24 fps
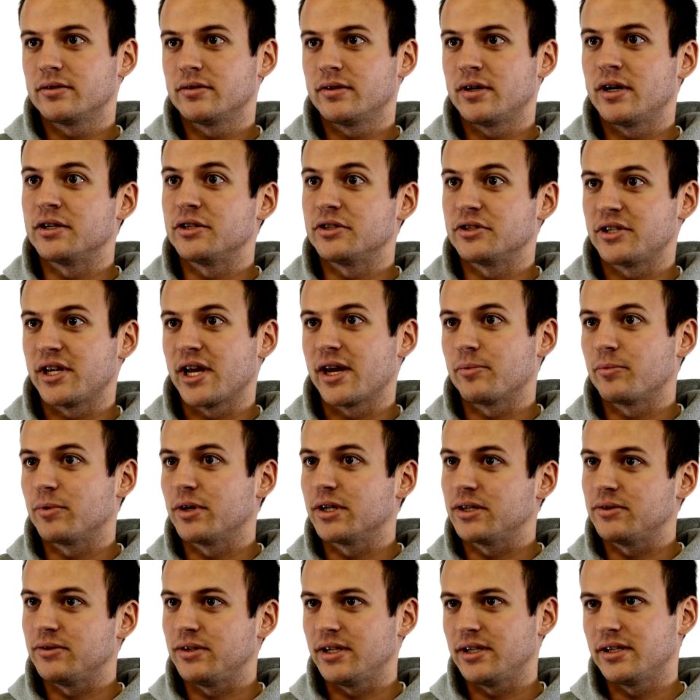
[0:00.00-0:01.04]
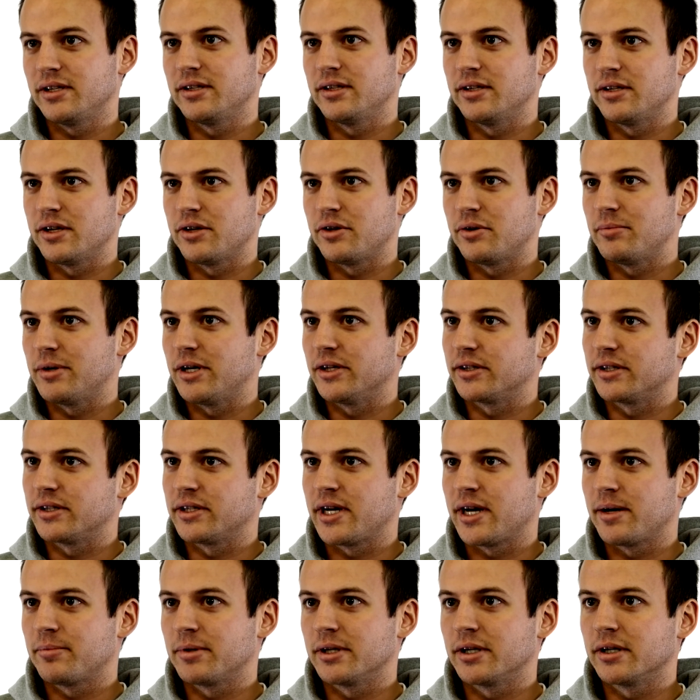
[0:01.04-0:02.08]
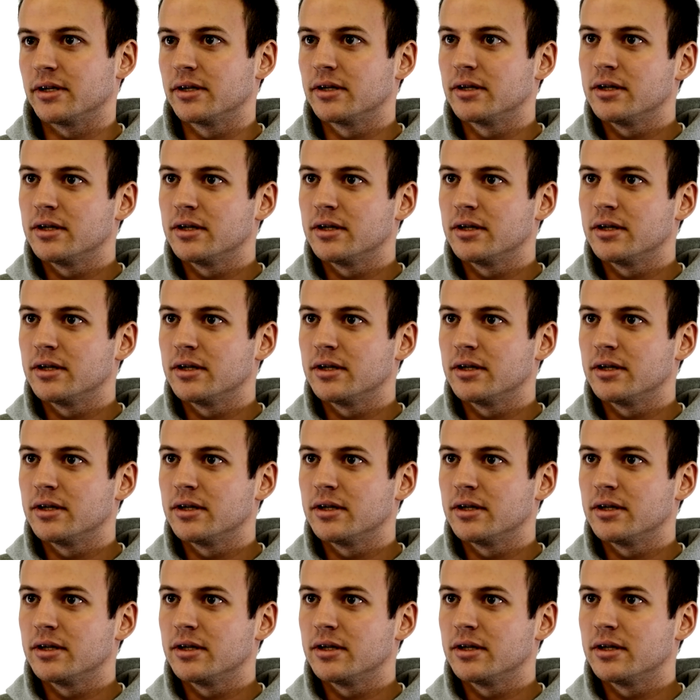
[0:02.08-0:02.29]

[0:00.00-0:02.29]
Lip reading: understand what you needed to know about the topic.